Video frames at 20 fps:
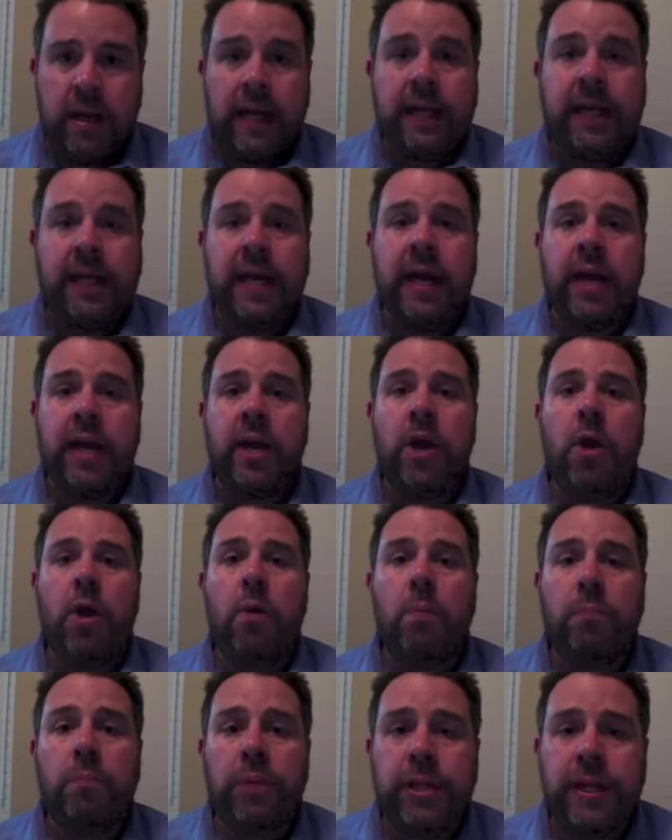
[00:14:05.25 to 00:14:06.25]
Again,
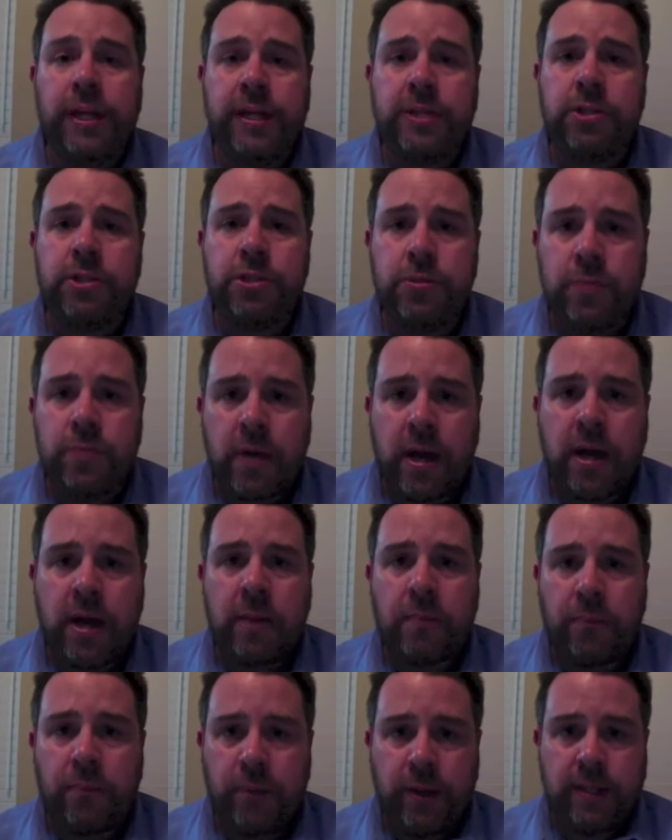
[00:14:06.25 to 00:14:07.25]
please do
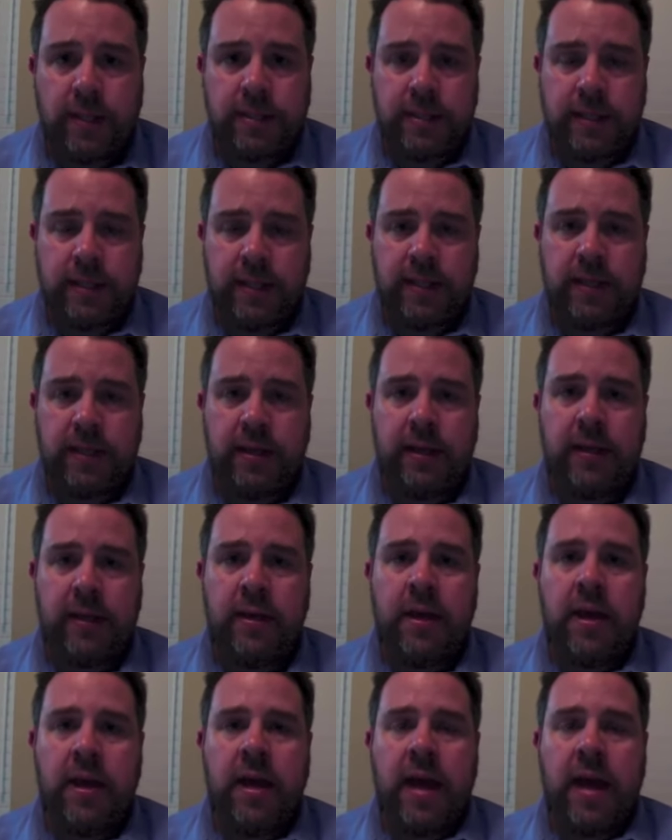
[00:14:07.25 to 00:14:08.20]
not print anything.